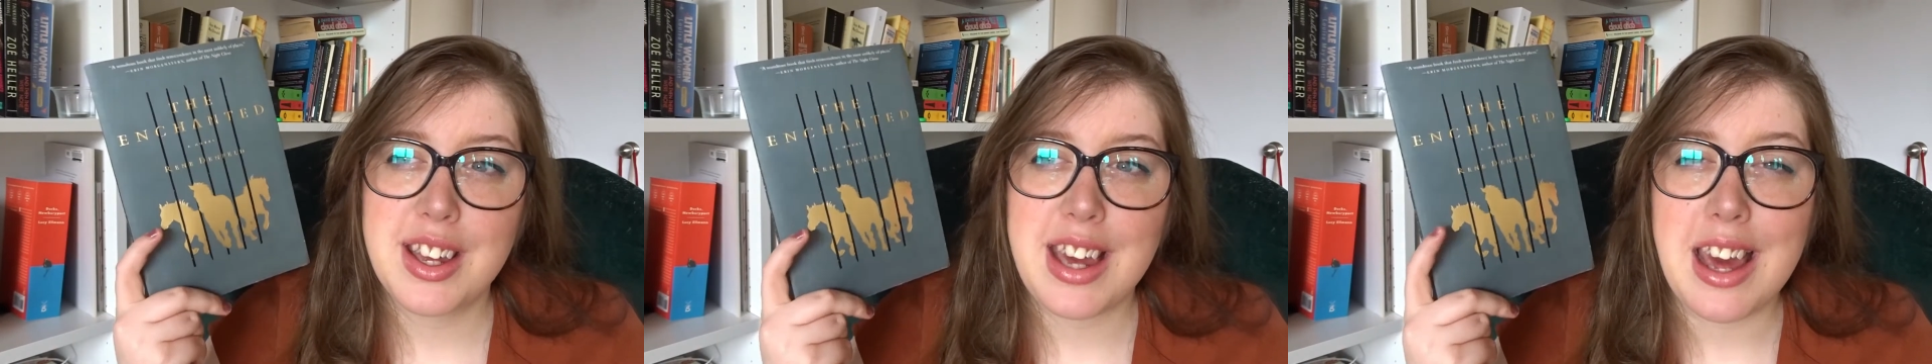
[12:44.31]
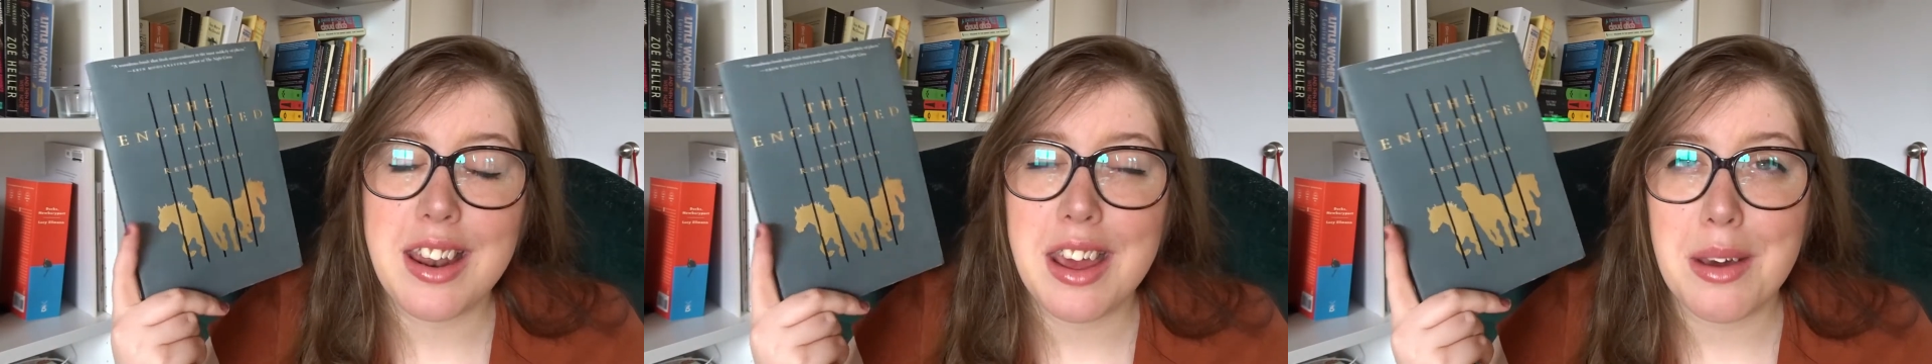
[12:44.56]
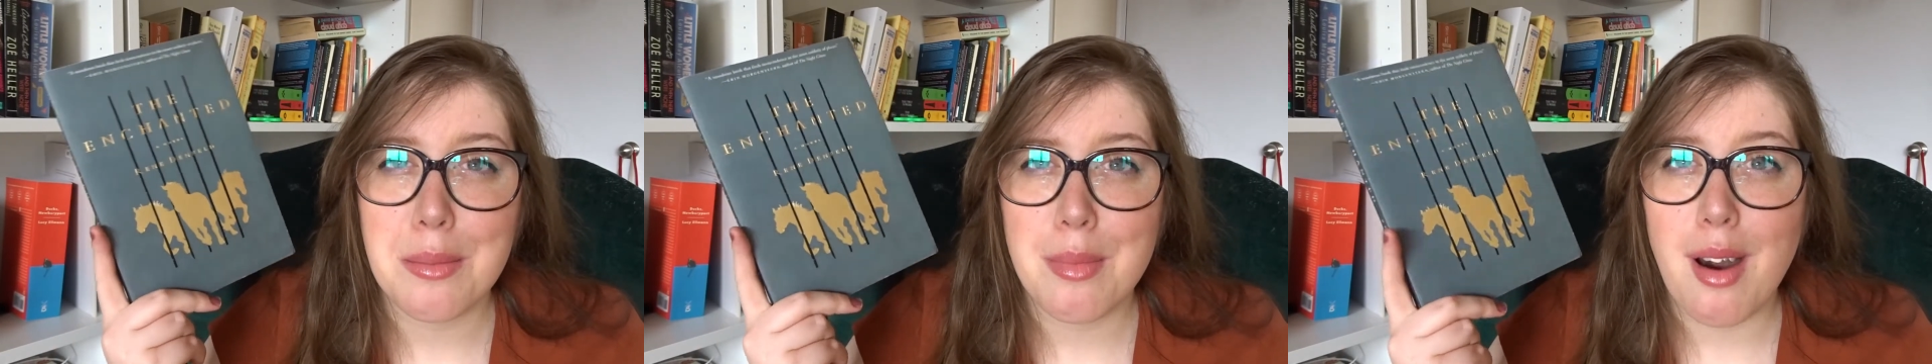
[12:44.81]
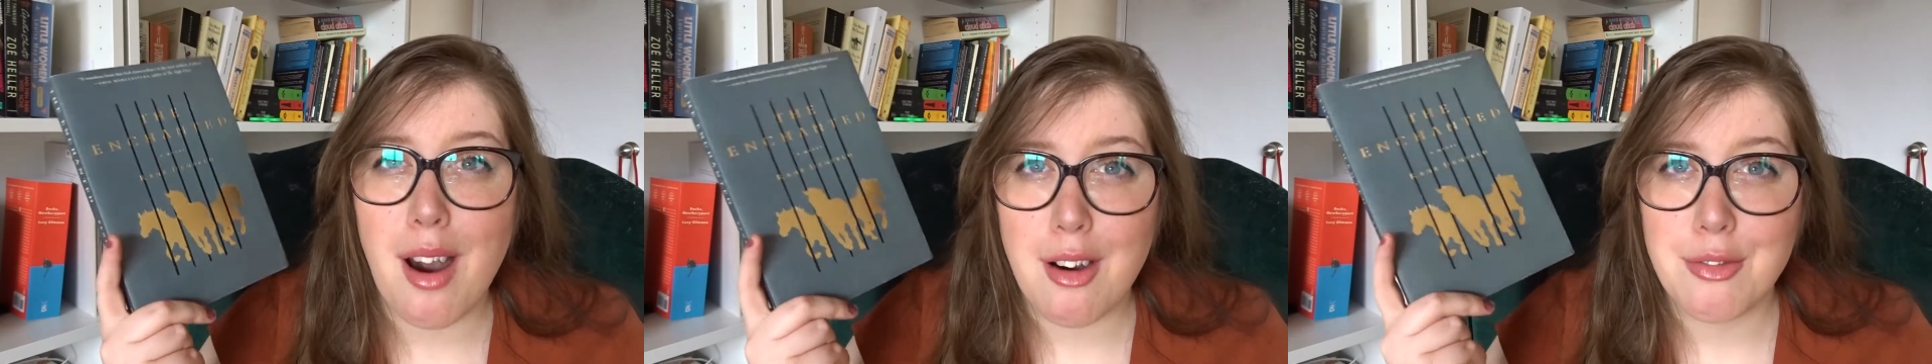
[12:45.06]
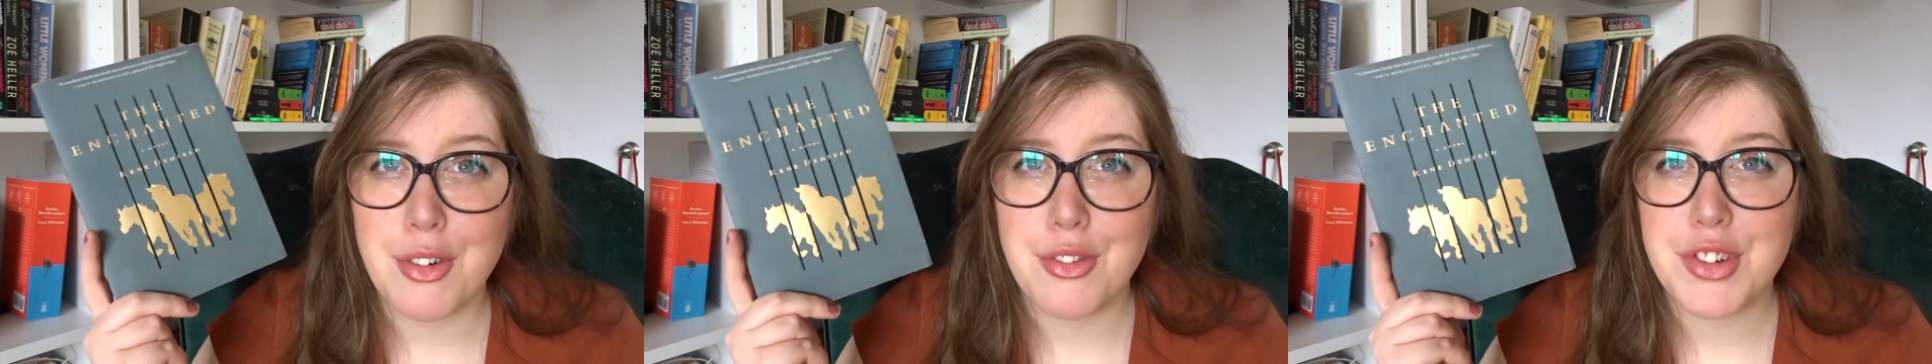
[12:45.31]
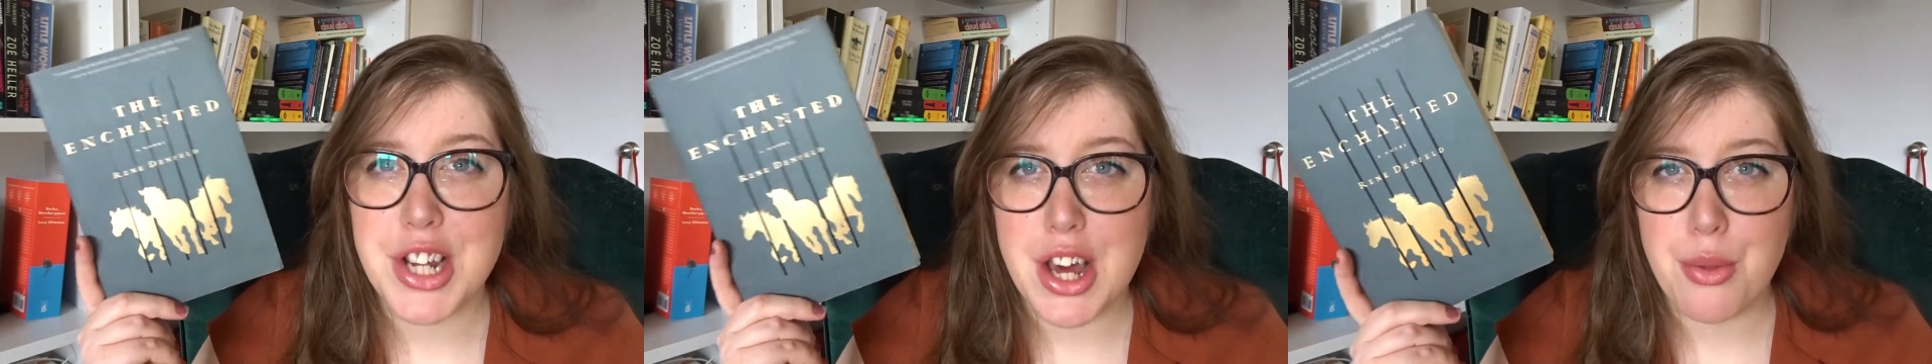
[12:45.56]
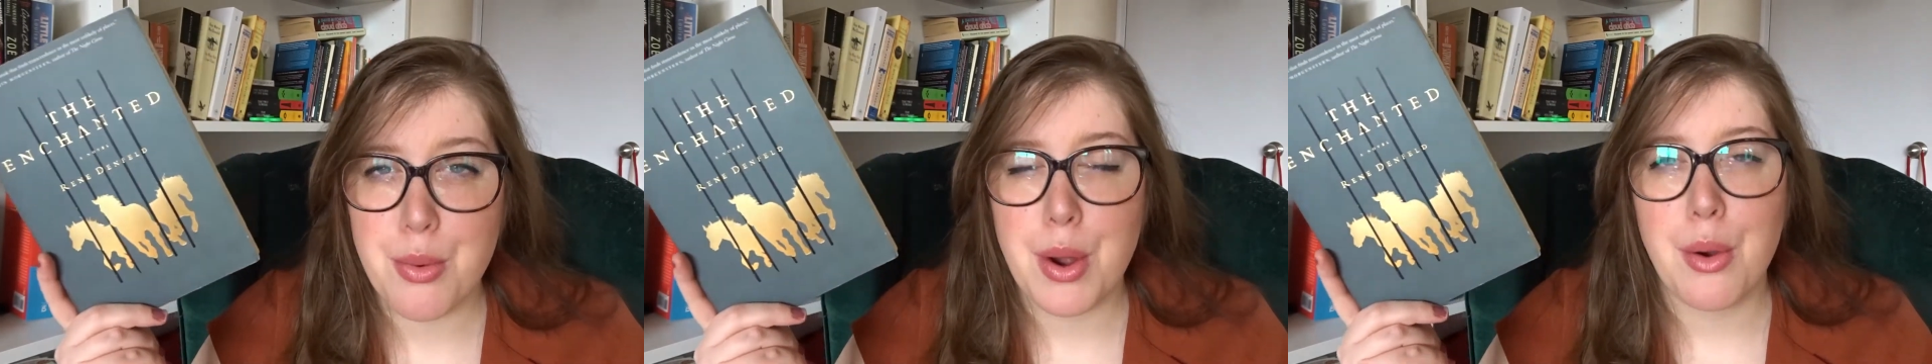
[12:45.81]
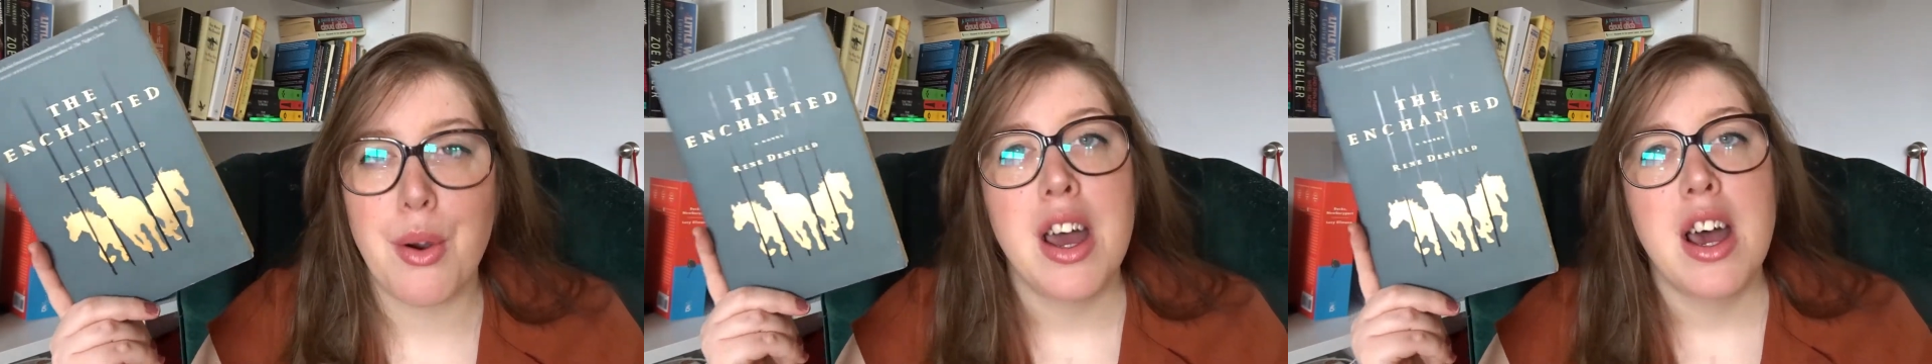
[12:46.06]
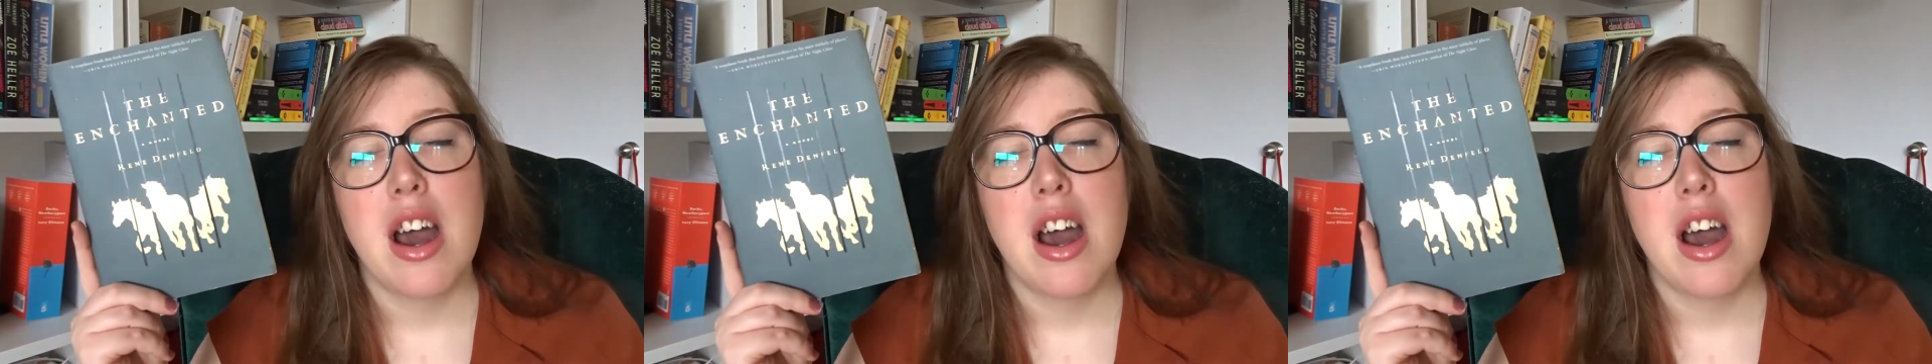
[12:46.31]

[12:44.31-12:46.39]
get him off of death row.